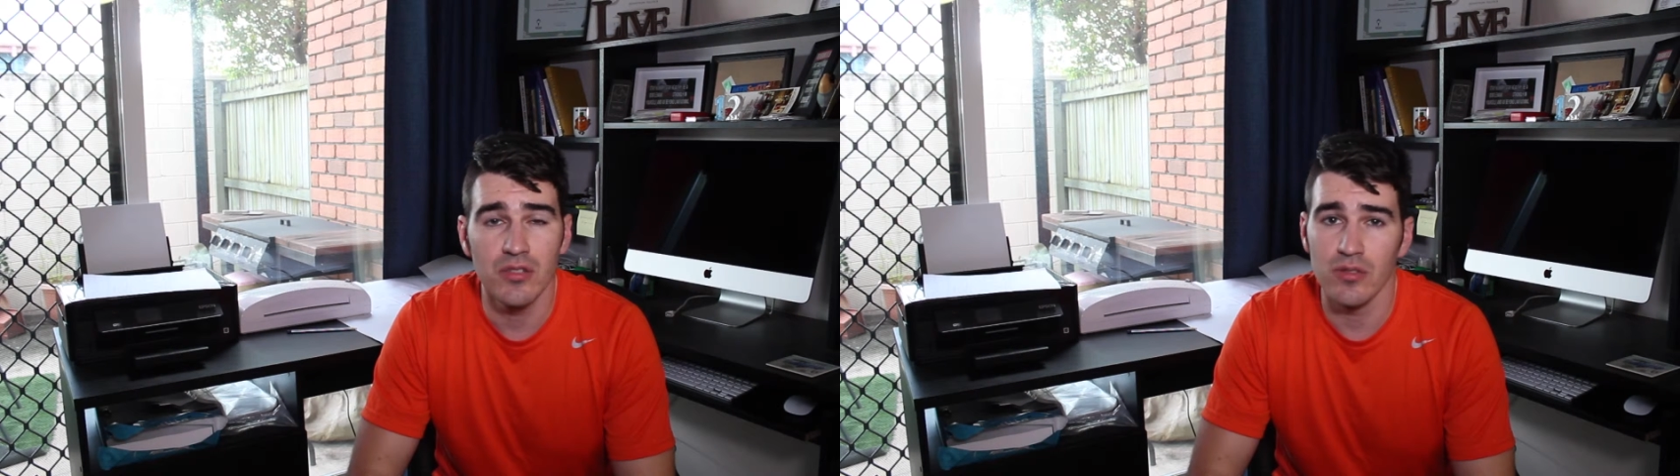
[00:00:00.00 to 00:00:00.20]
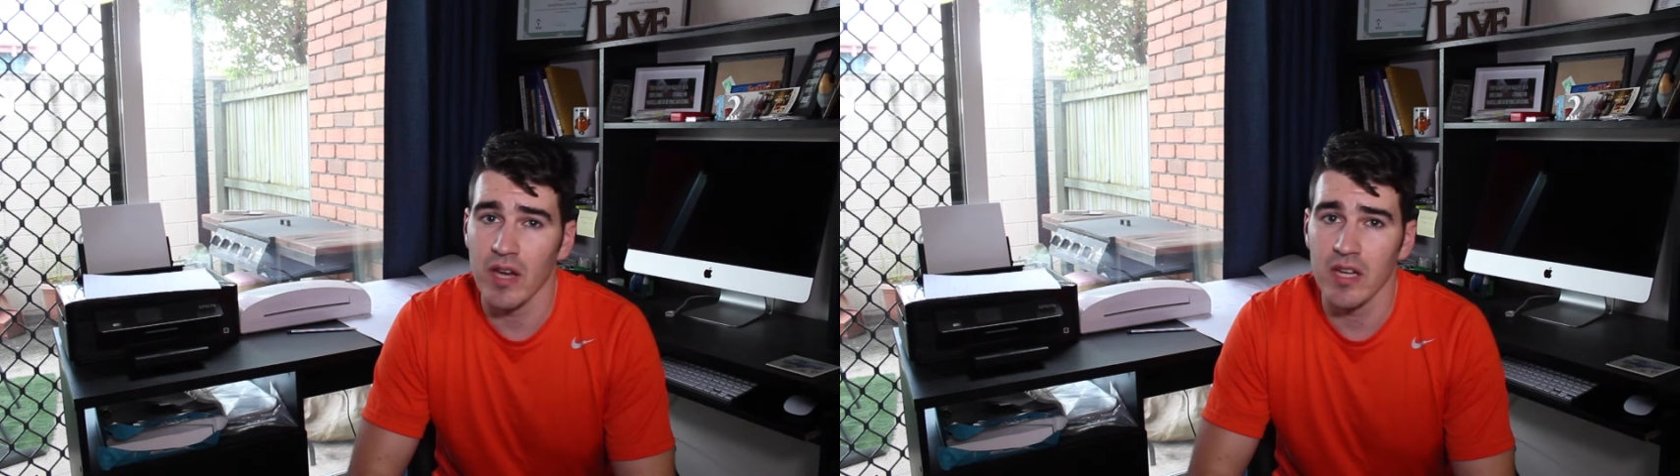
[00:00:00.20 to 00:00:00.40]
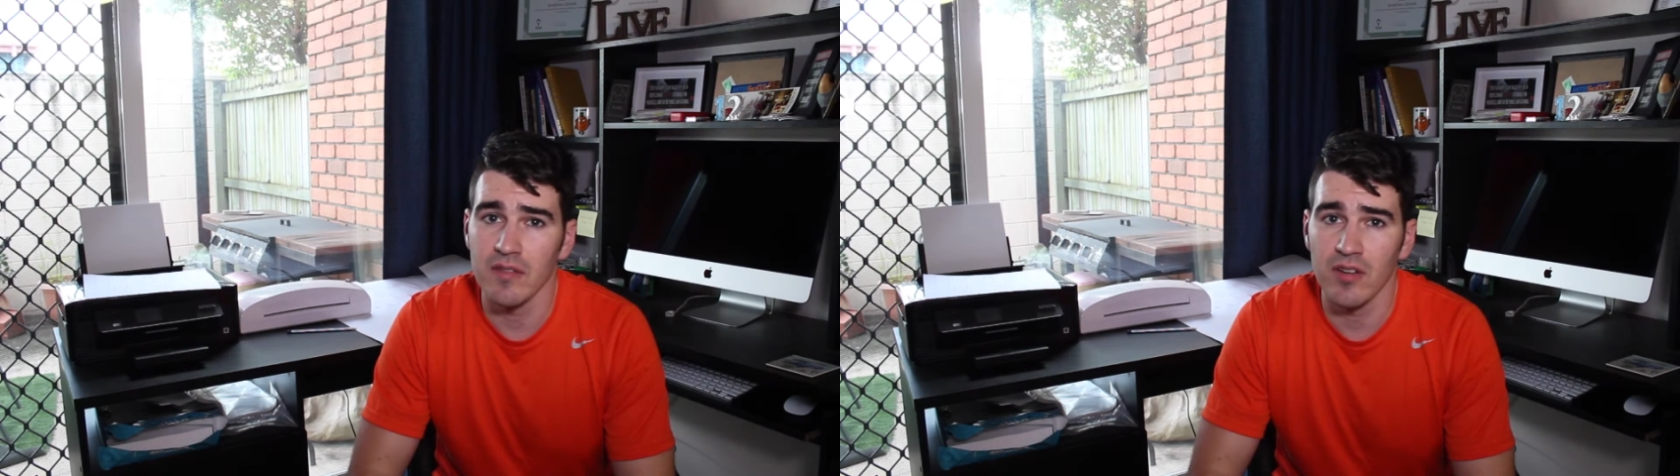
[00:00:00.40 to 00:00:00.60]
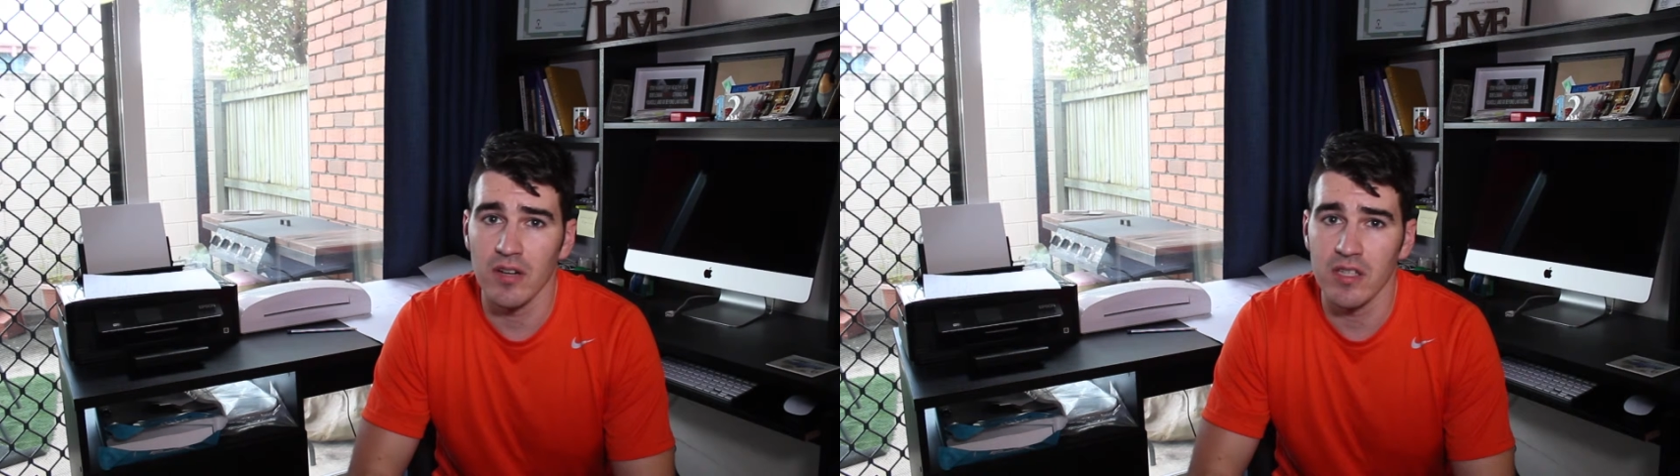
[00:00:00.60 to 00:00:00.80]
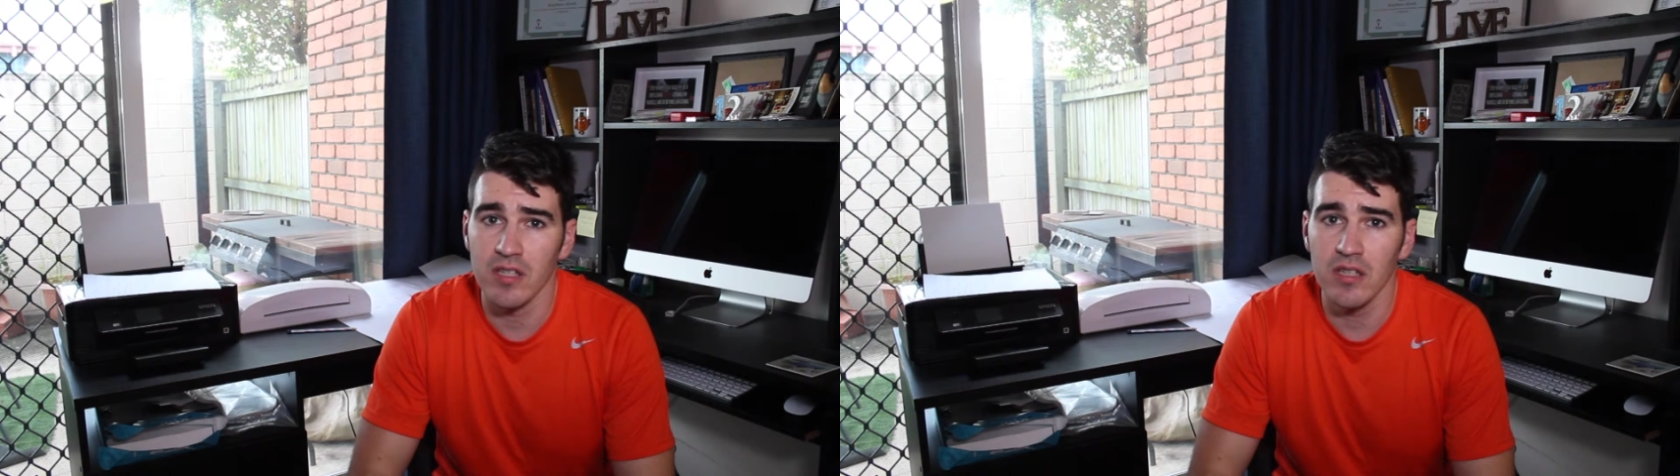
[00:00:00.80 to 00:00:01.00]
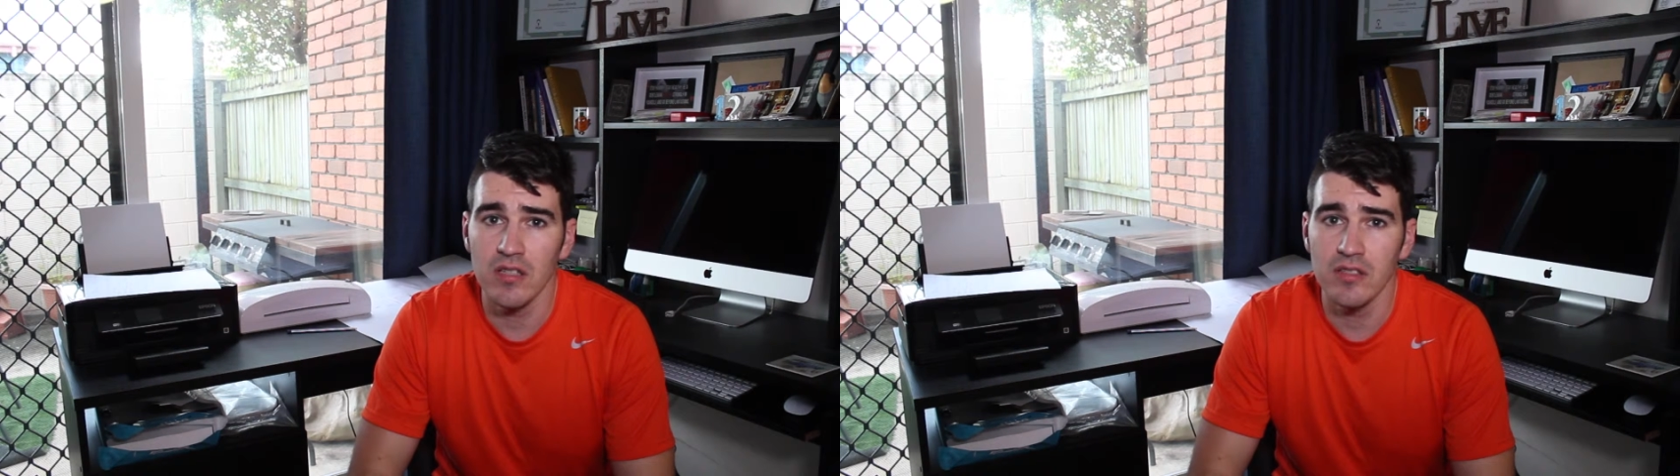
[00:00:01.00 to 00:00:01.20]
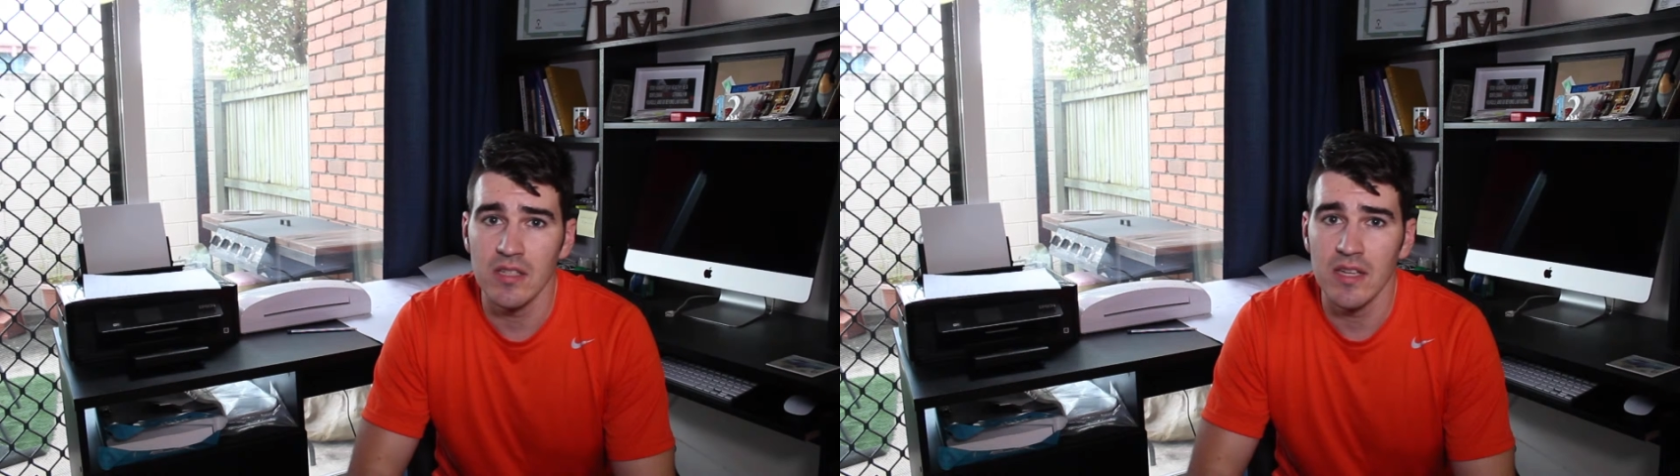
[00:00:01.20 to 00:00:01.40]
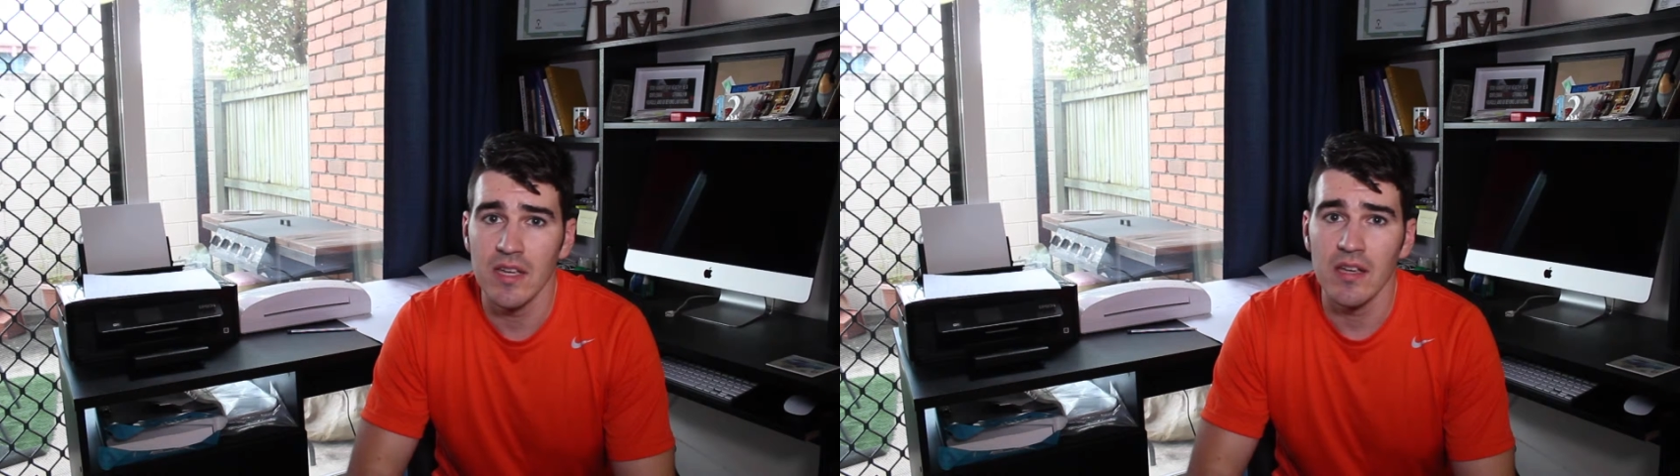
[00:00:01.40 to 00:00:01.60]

to 85 kilos